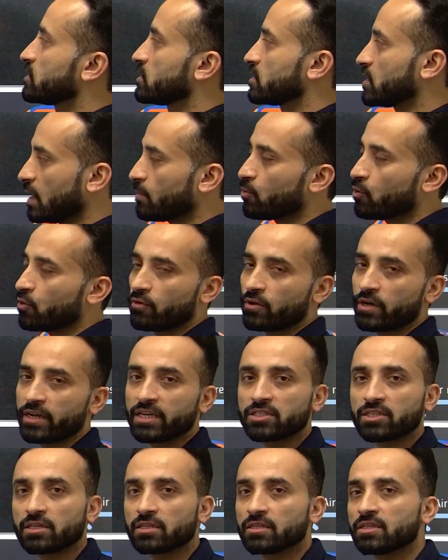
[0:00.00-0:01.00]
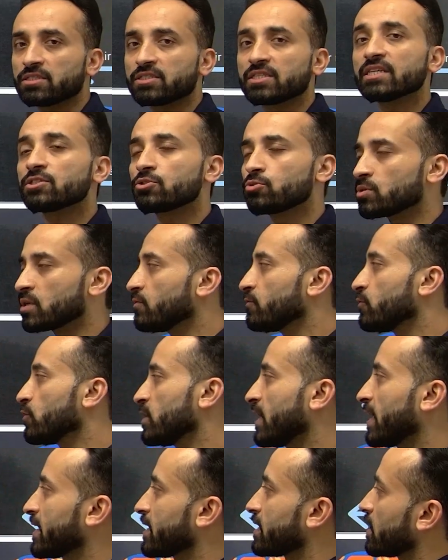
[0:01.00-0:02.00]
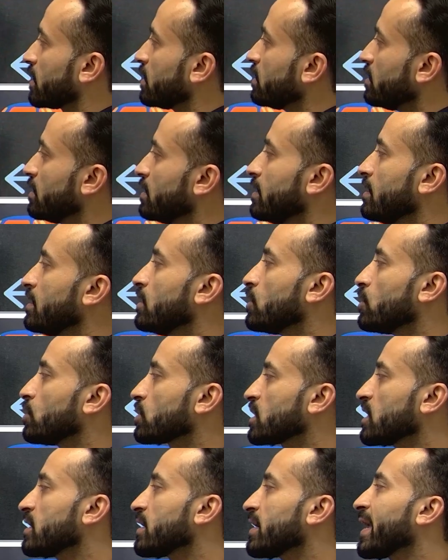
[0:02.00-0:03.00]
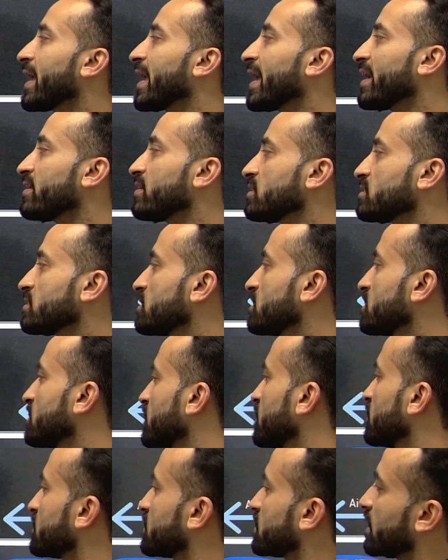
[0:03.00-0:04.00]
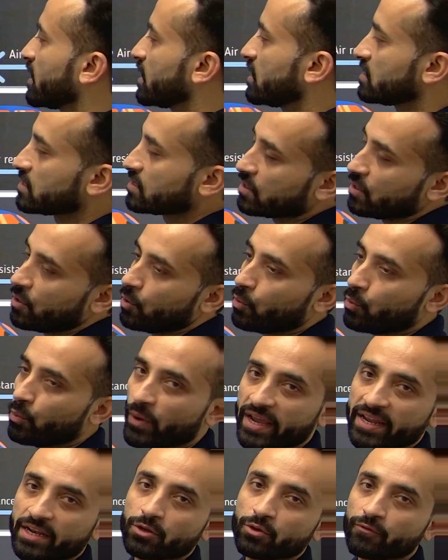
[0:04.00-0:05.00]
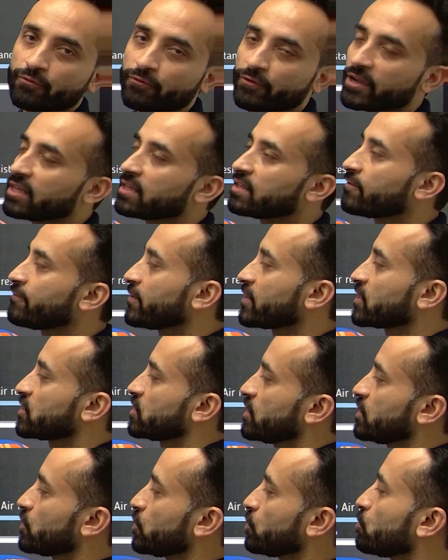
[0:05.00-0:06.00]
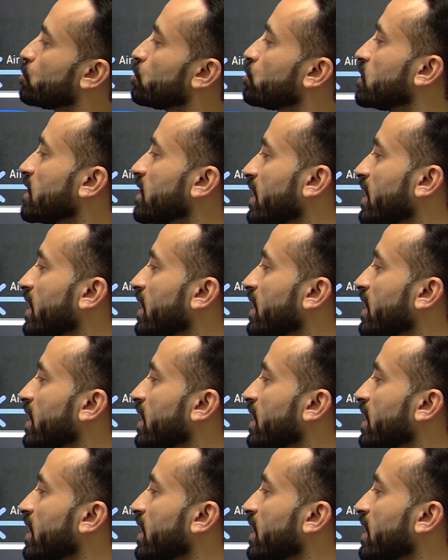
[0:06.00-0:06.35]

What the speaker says: rub over each other, just to give you an idea. Okay, air resistance is when you feel the friction due to the